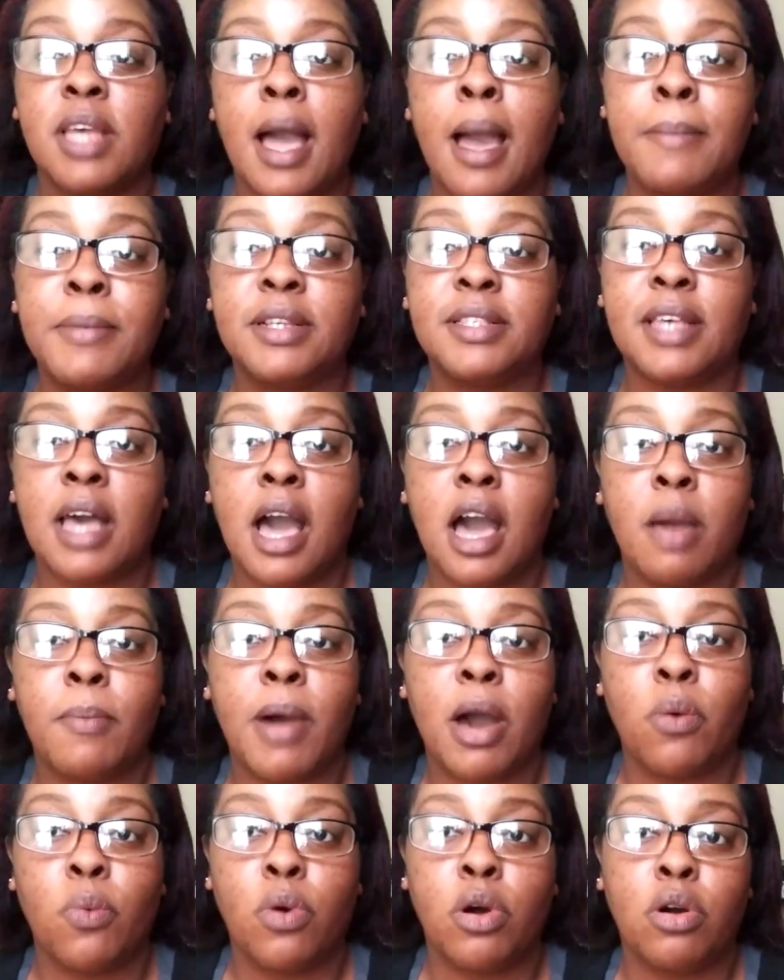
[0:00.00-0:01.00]
time to time
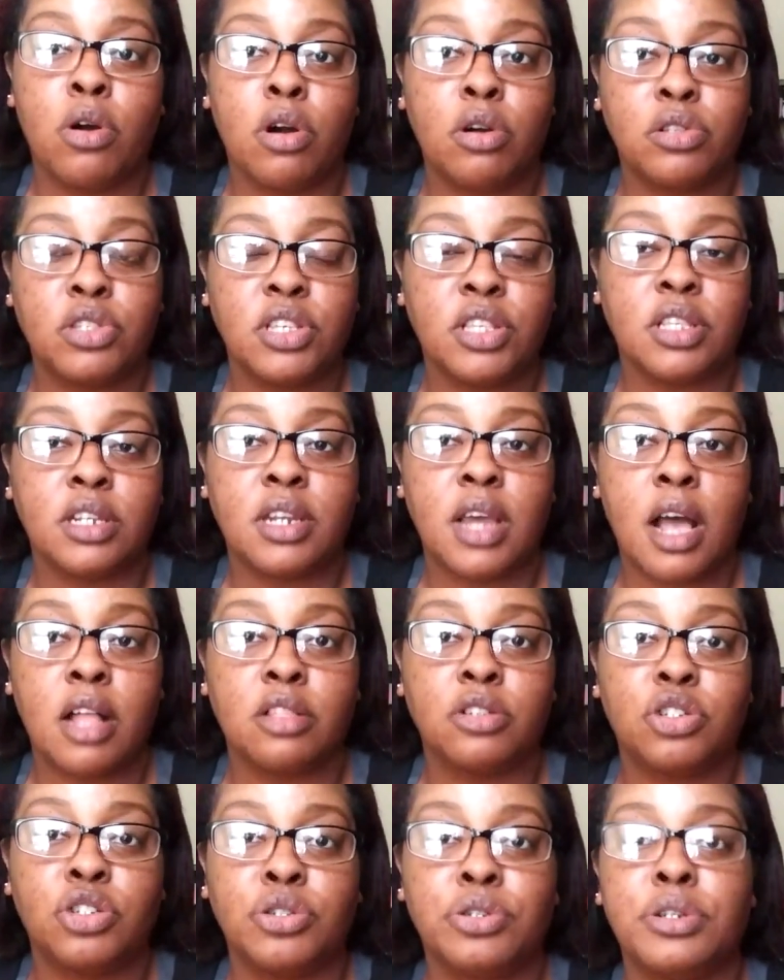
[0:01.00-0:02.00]
I will go to the
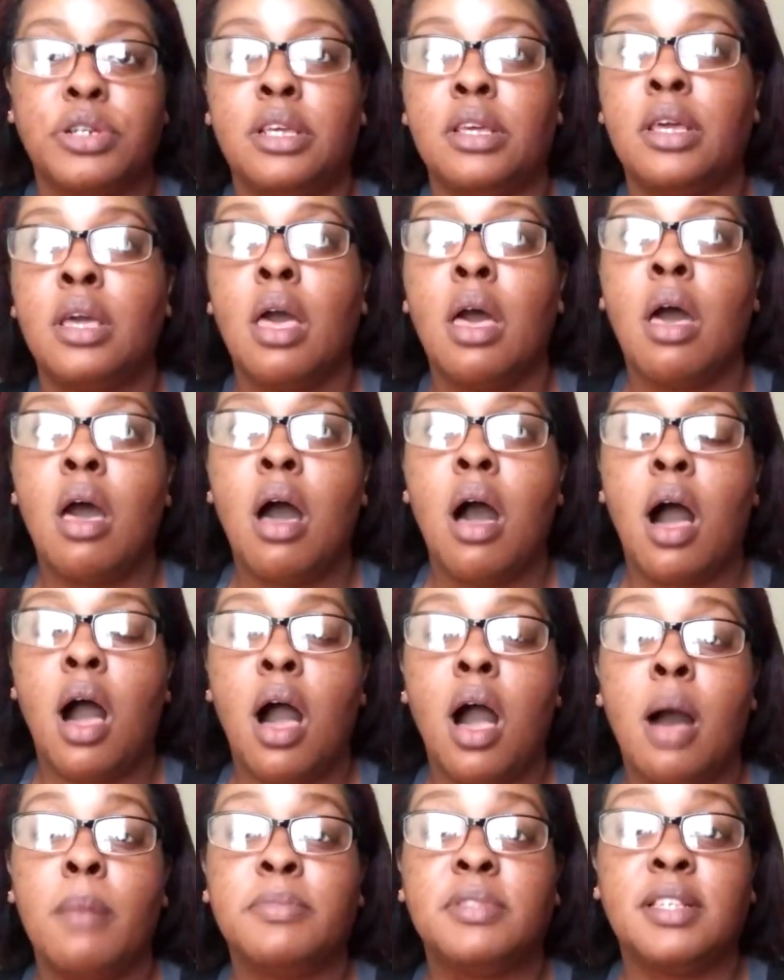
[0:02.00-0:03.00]
Dollar Tree
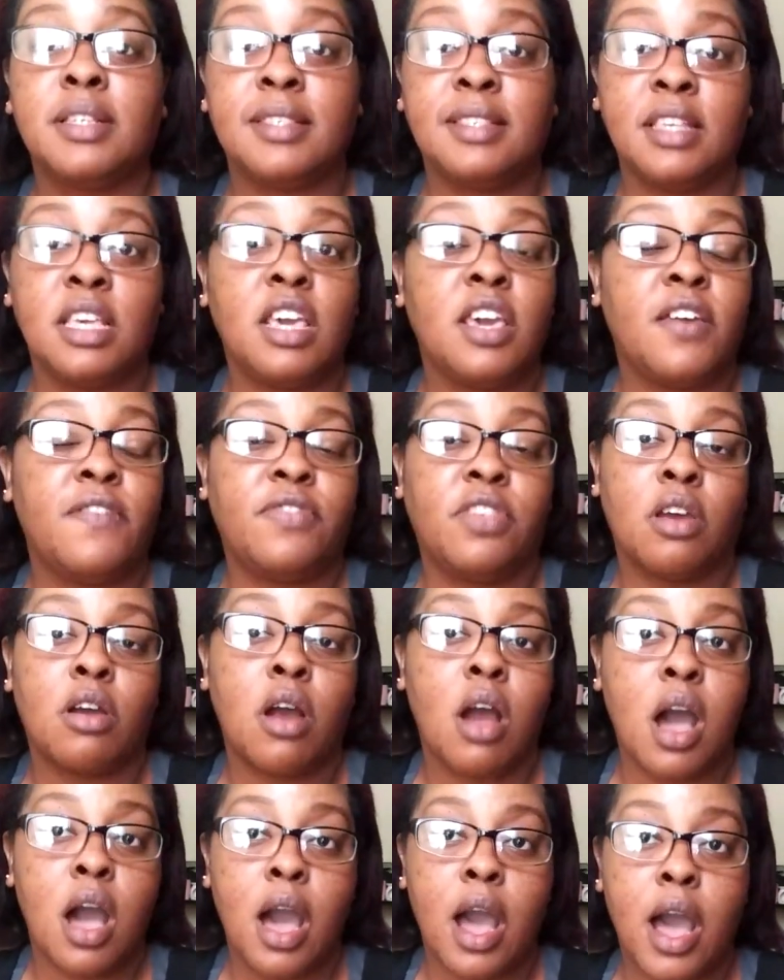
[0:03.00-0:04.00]
um, to see if
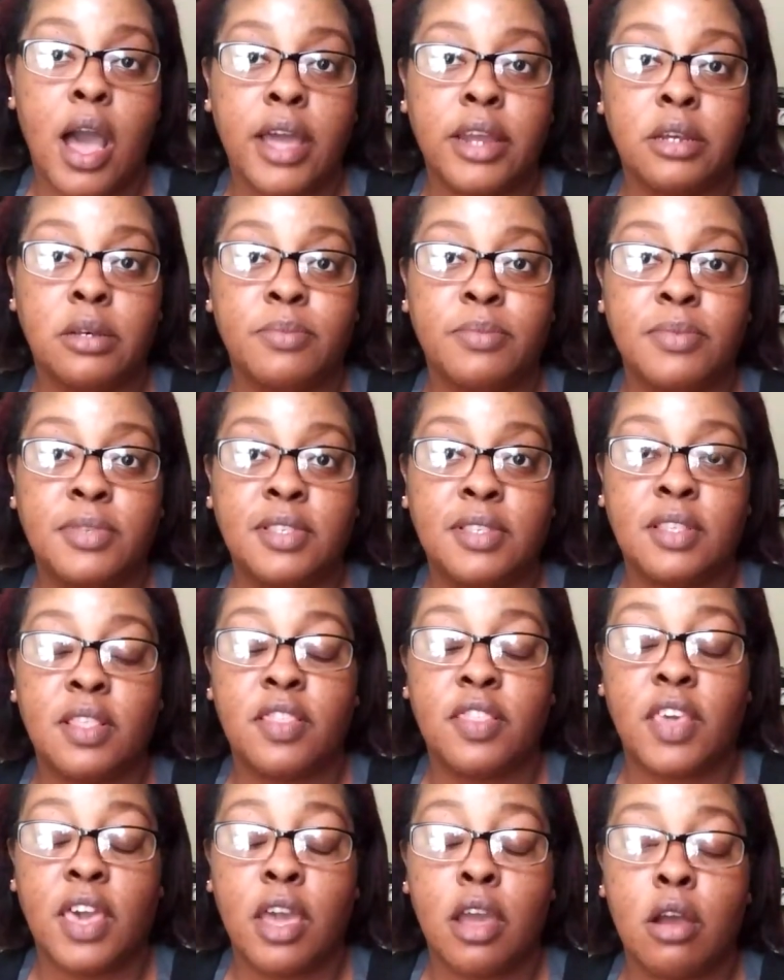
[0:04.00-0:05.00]
there are items
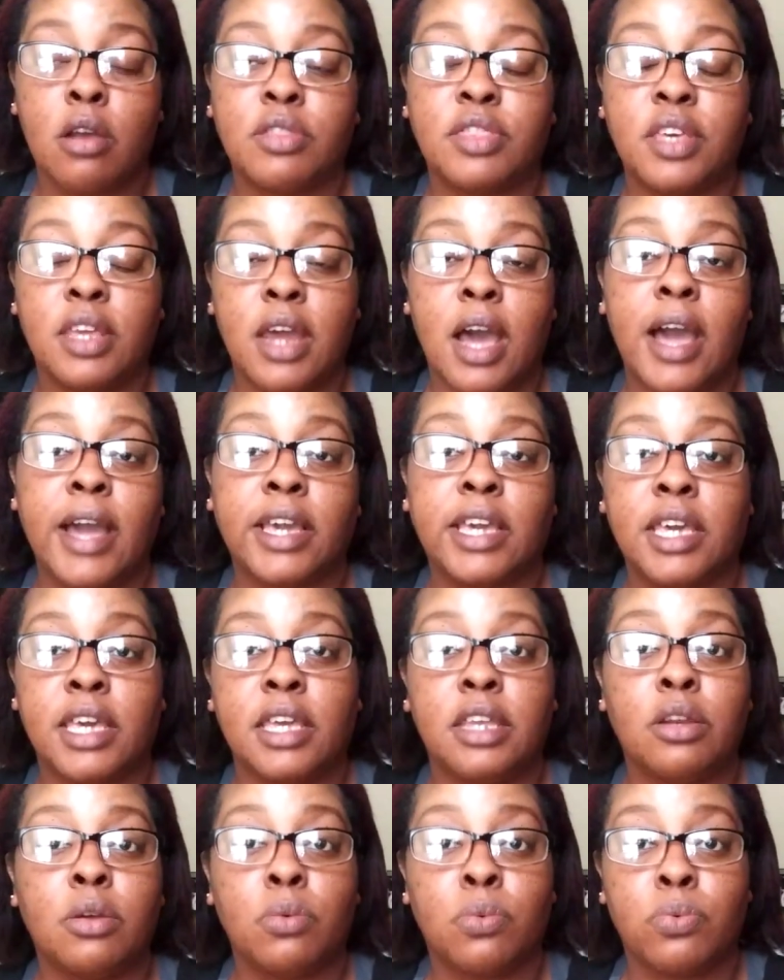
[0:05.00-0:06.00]
there that I
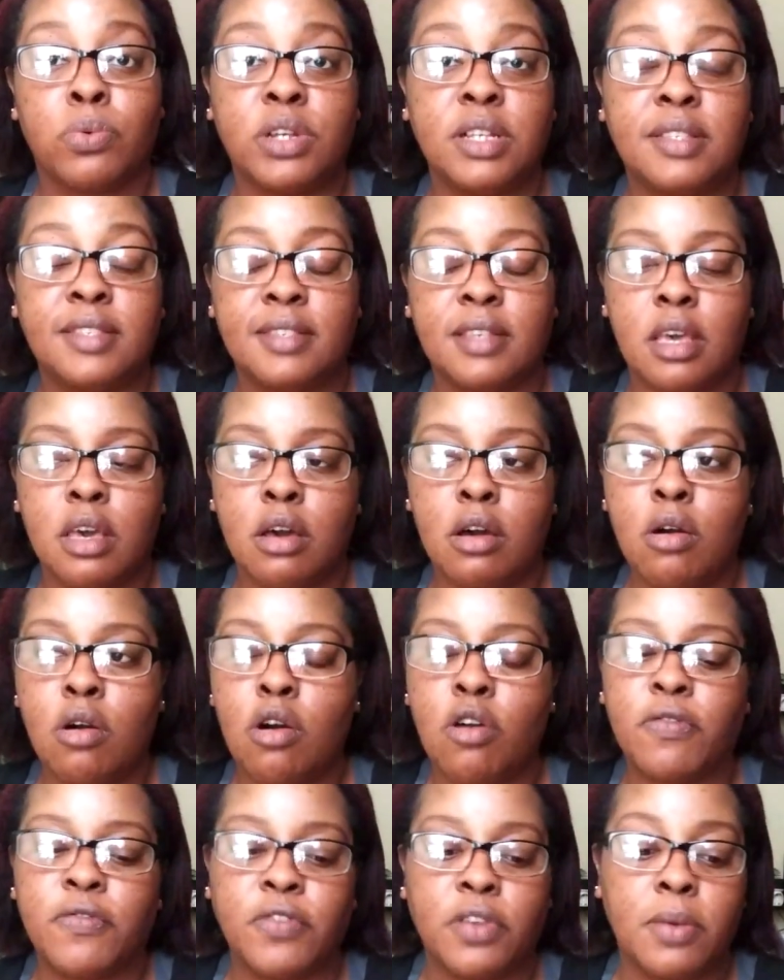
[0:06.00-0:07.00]
can resell
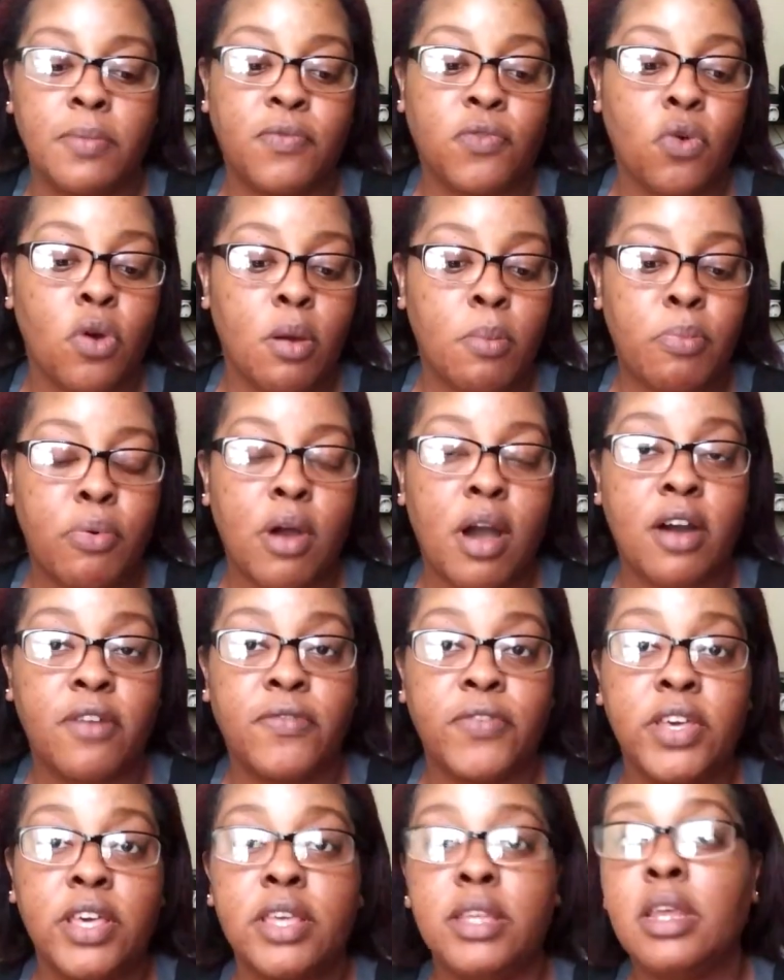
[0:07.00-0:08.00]
or flip for a
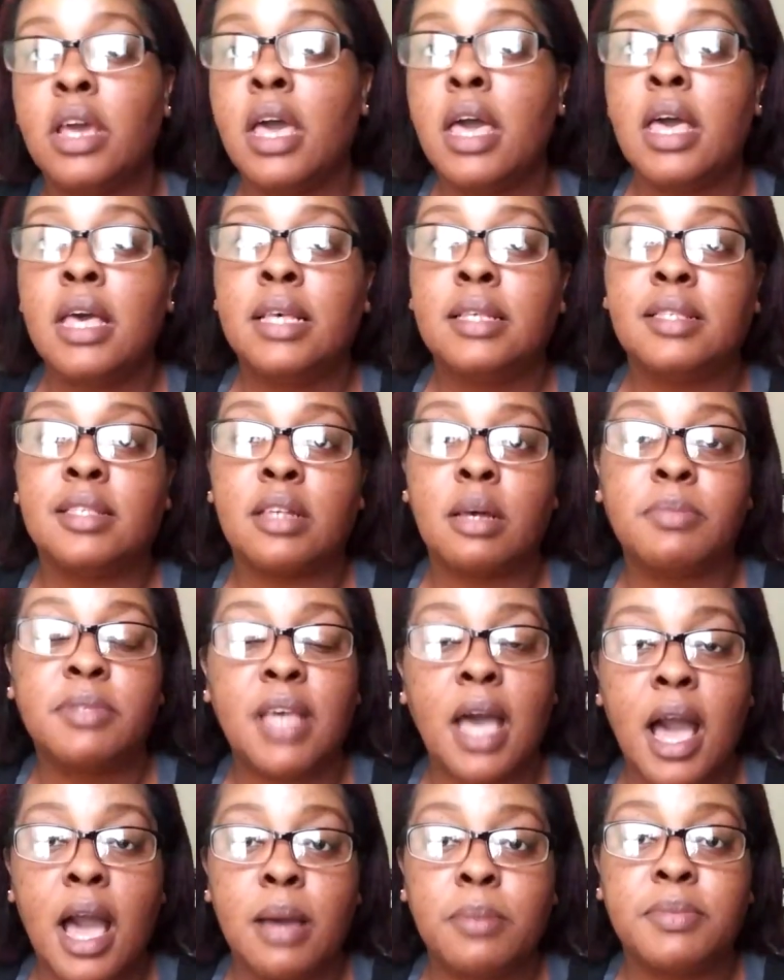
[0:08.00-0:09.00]
profit.
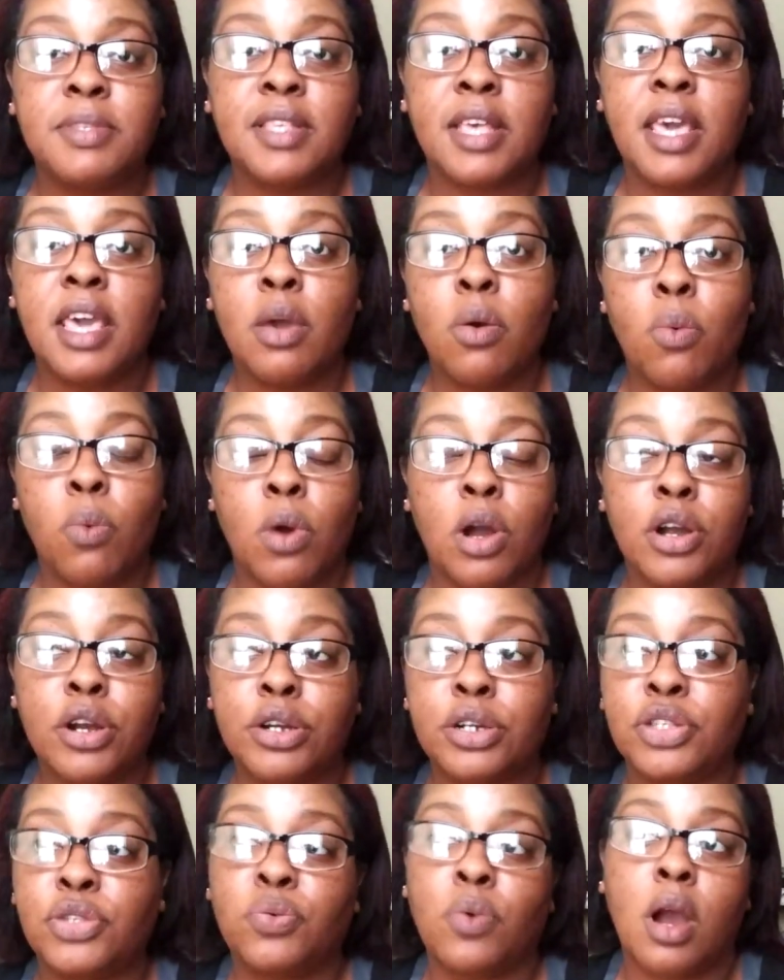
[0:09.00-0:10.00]
Sometimes it
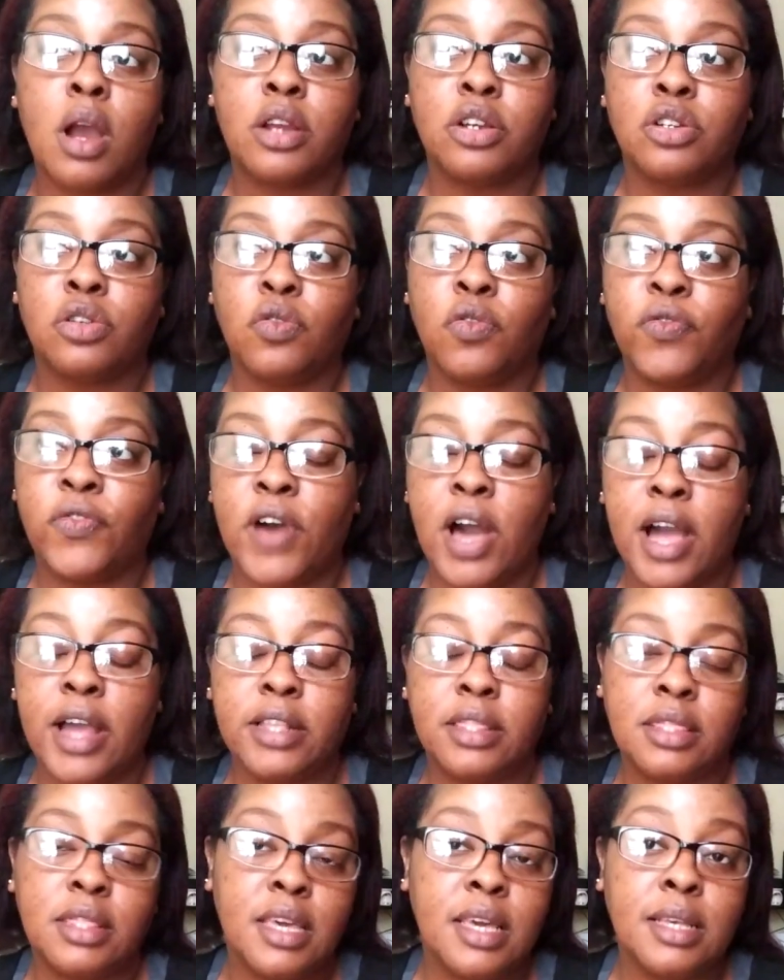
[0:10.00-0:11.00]
works where I do
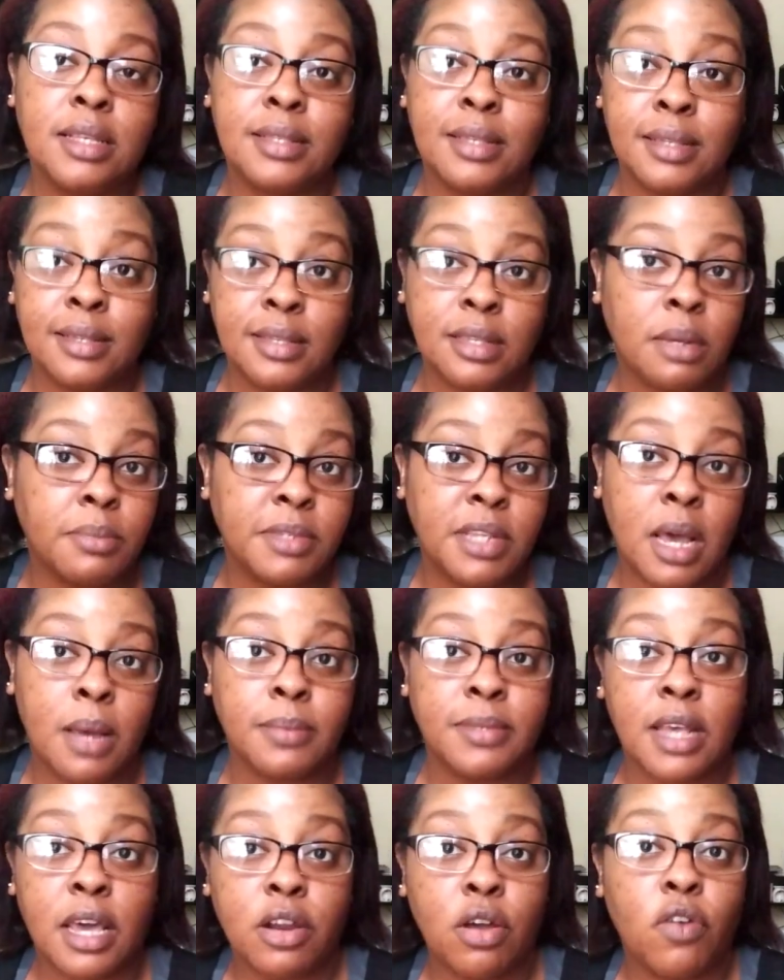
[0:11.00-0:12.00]
find things and
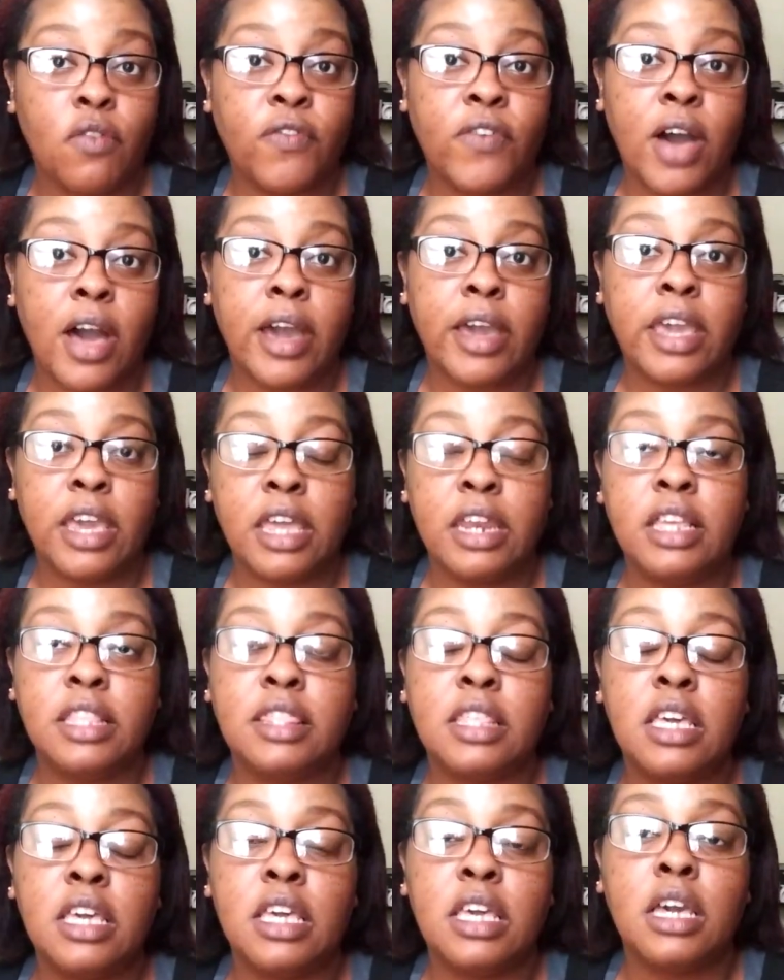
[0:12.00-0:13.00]
sometimes I don't find
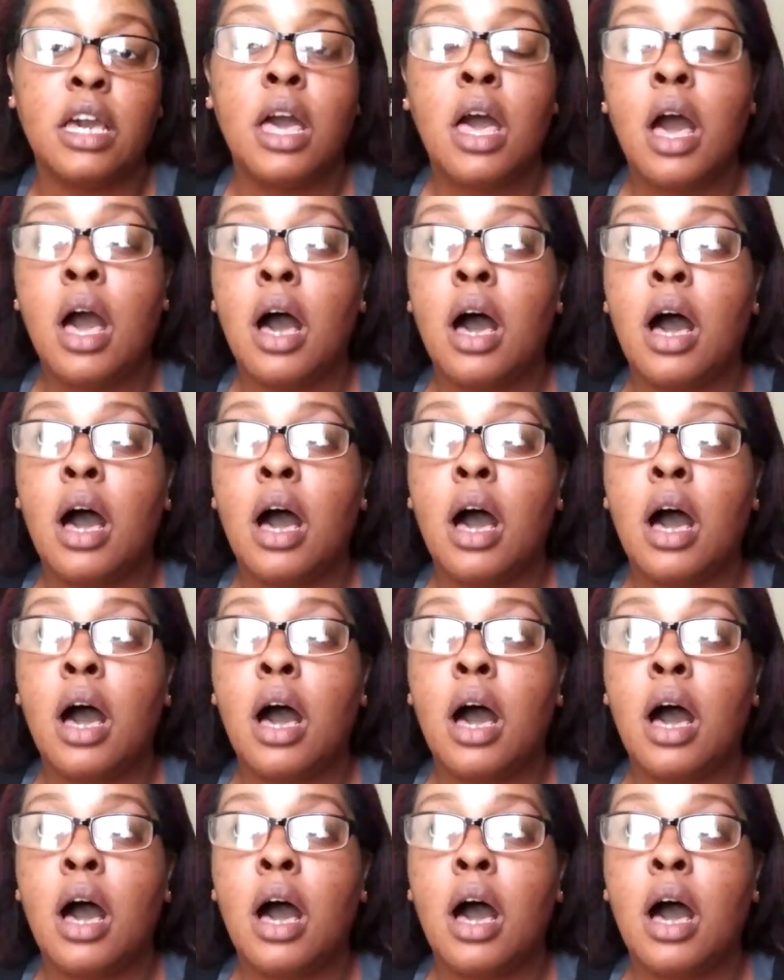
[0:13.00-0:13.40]
anything.